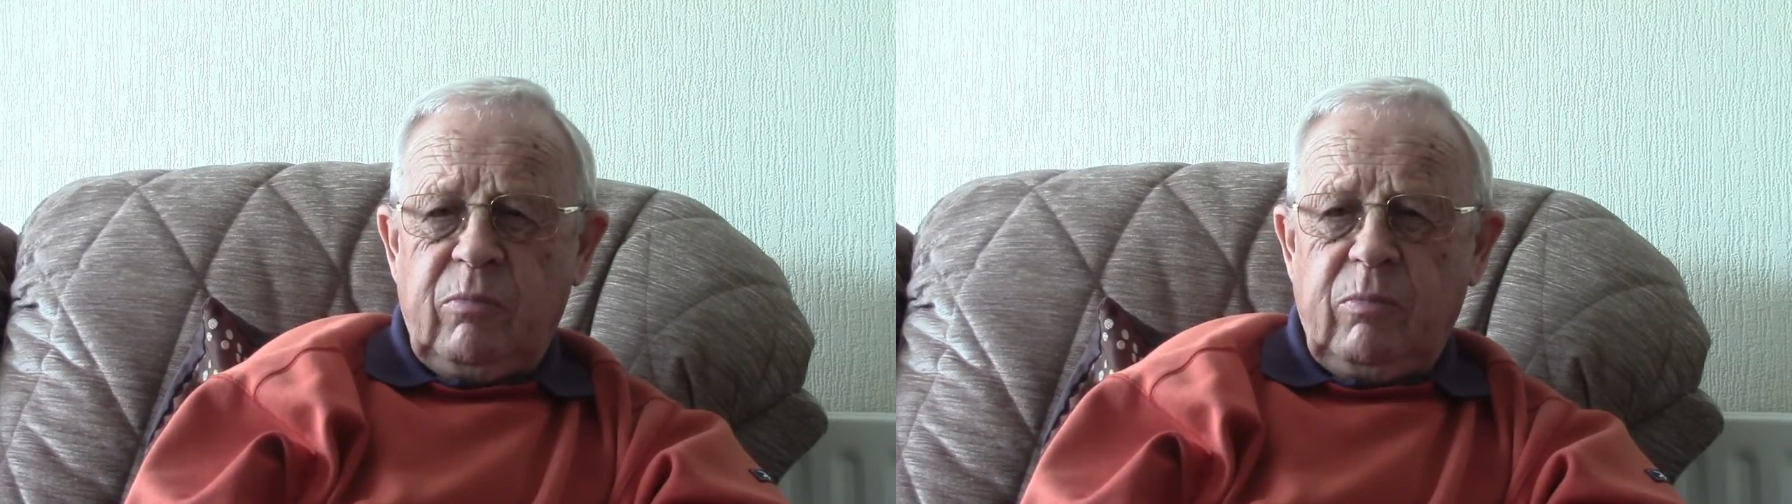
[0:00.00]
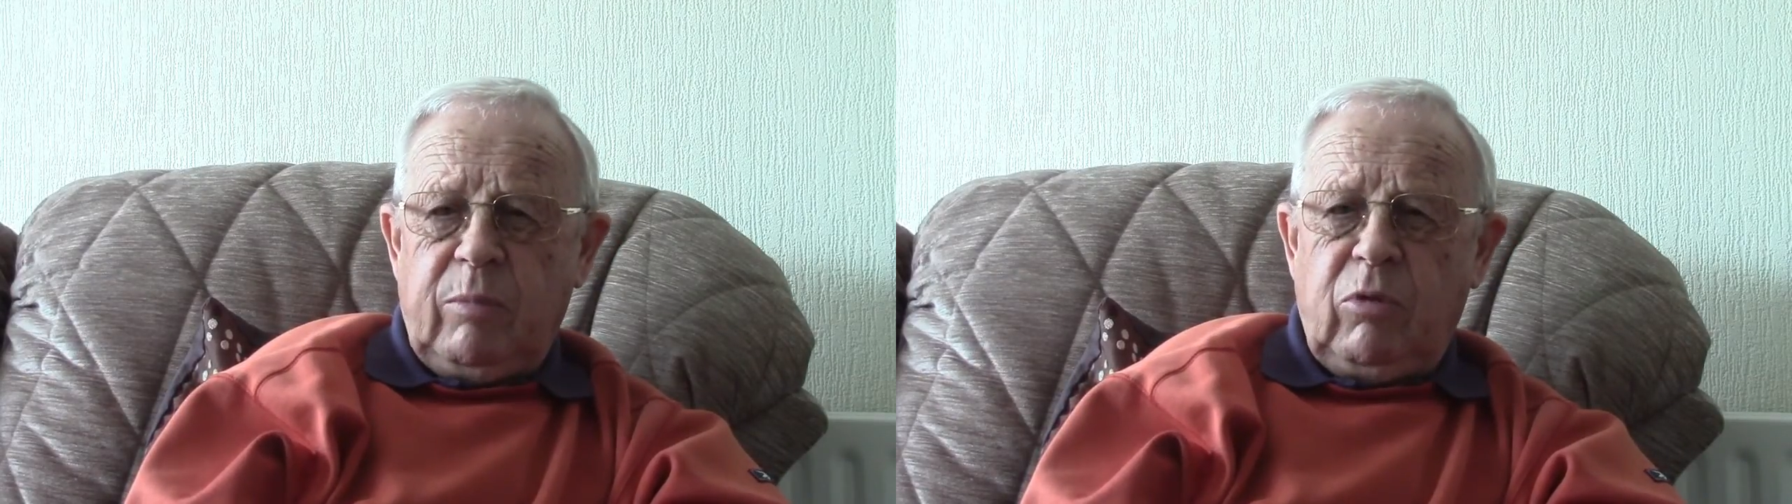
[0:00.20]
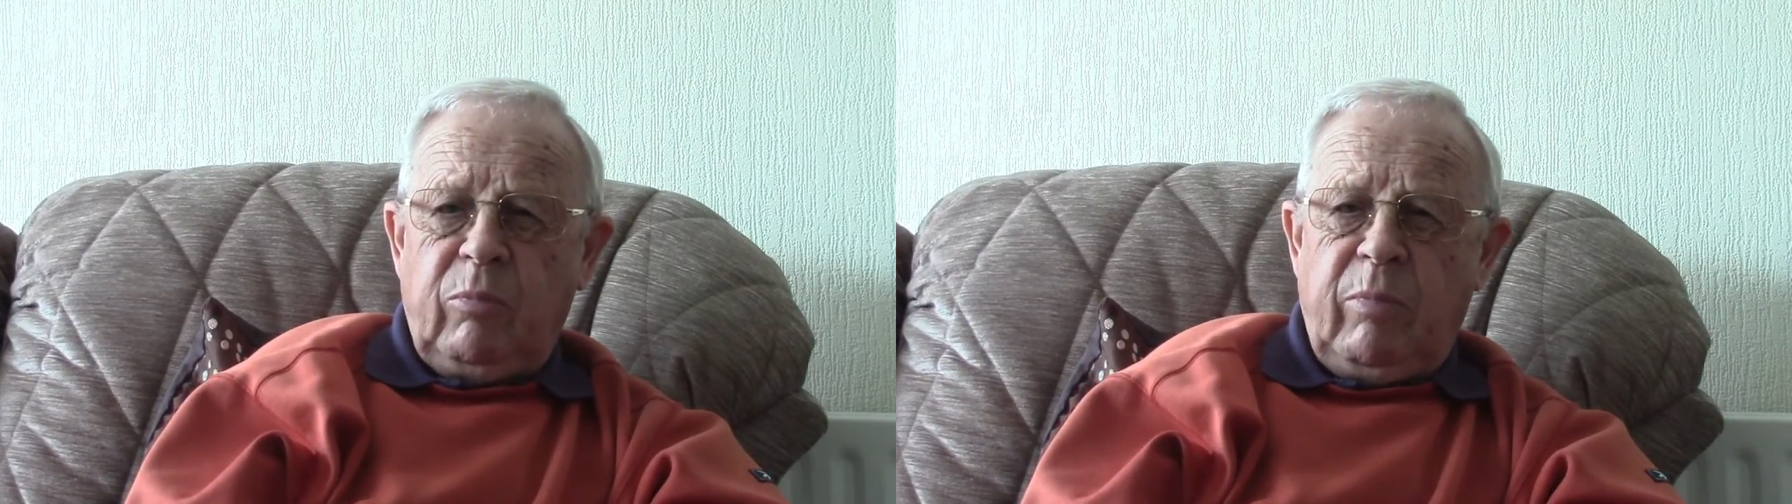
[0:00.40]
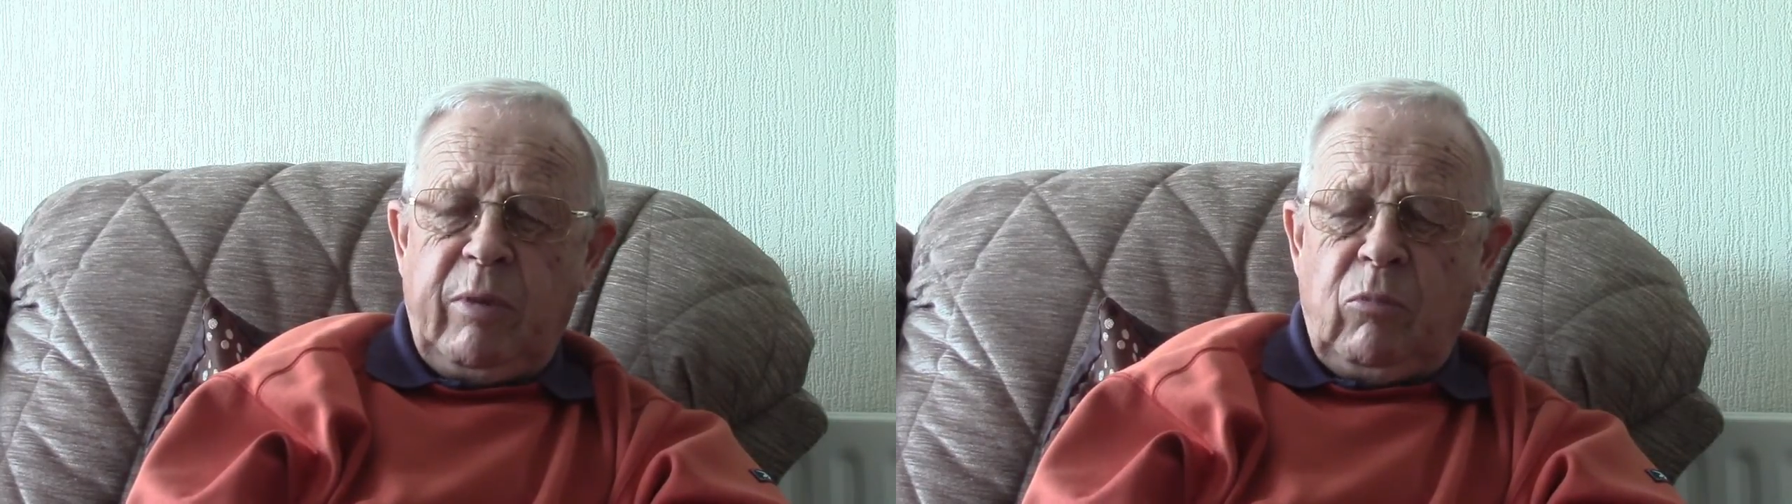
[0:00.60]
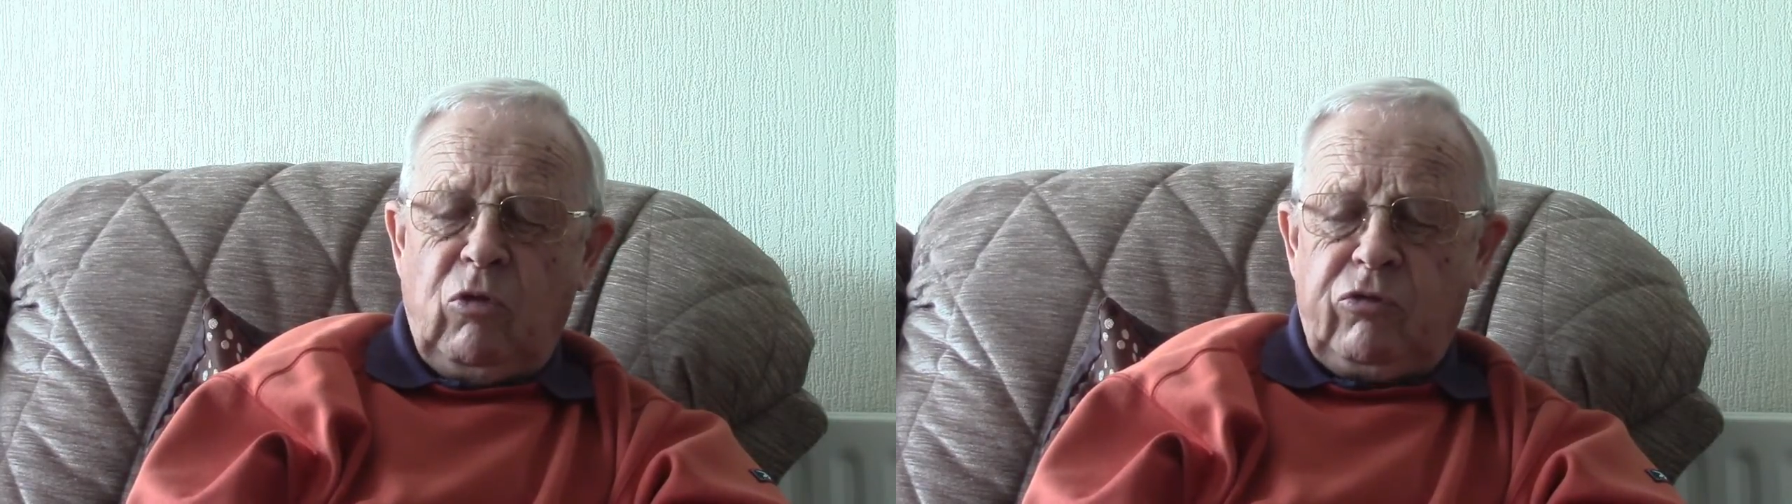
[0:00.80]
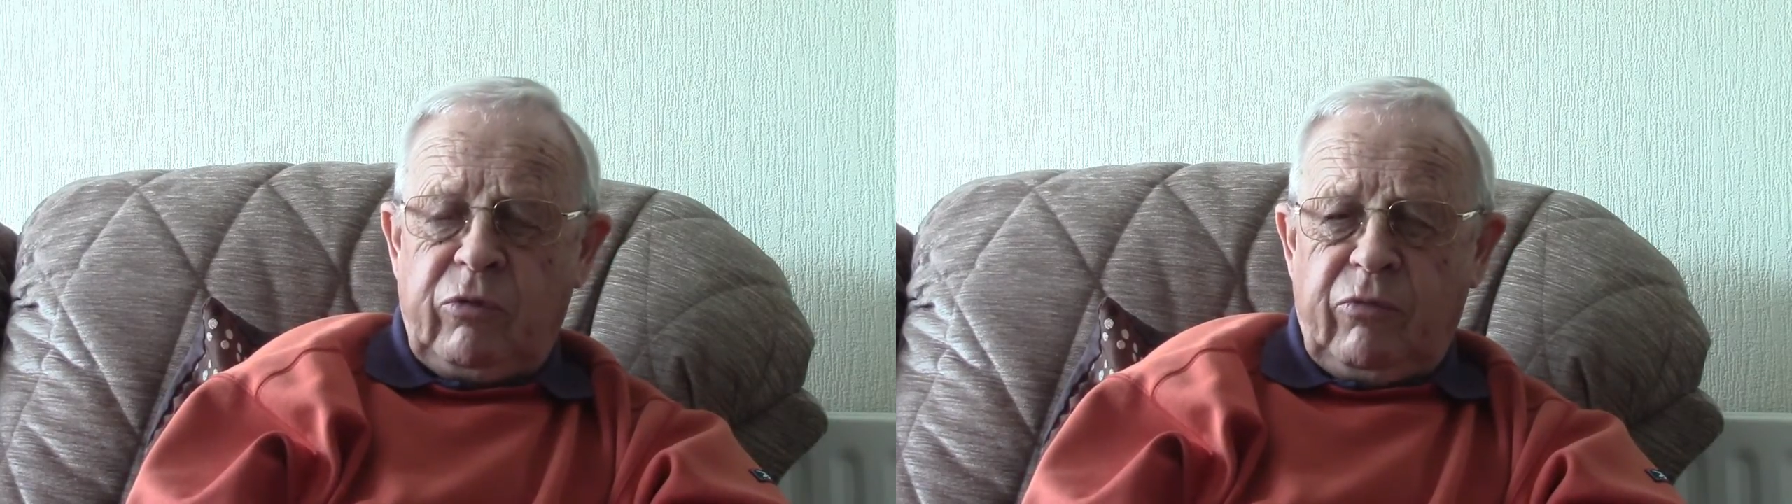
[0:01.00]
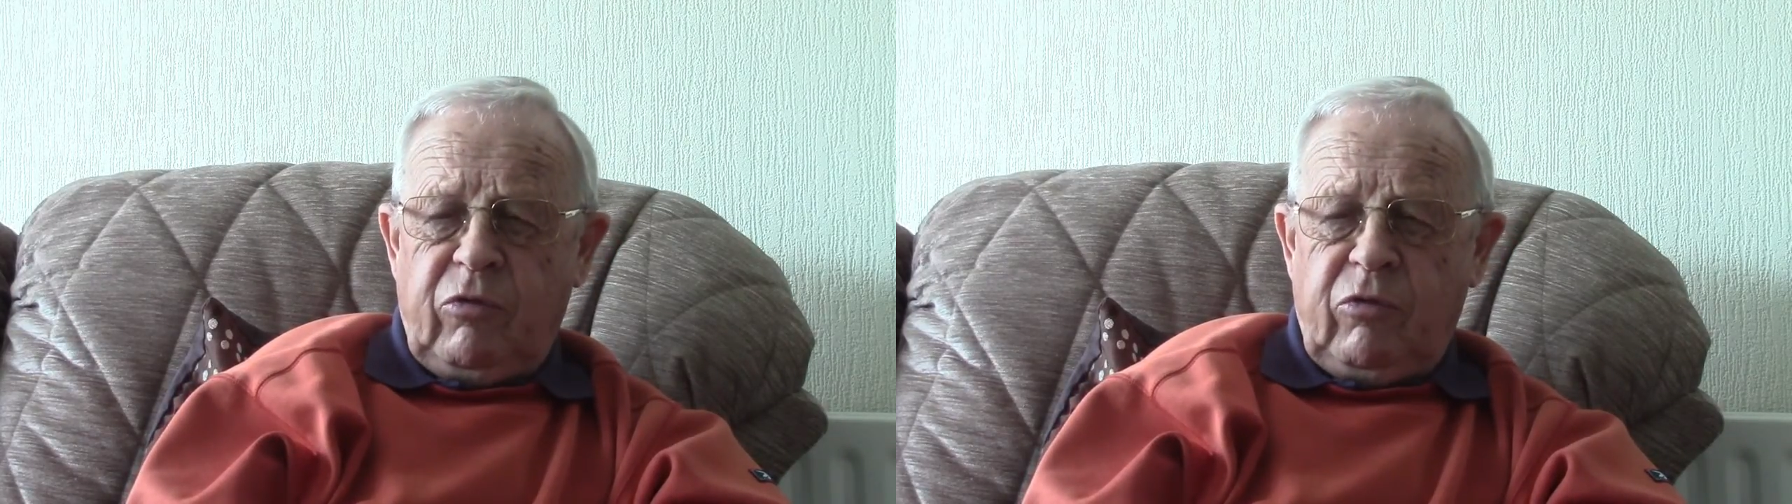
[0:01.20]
people who'd been brought up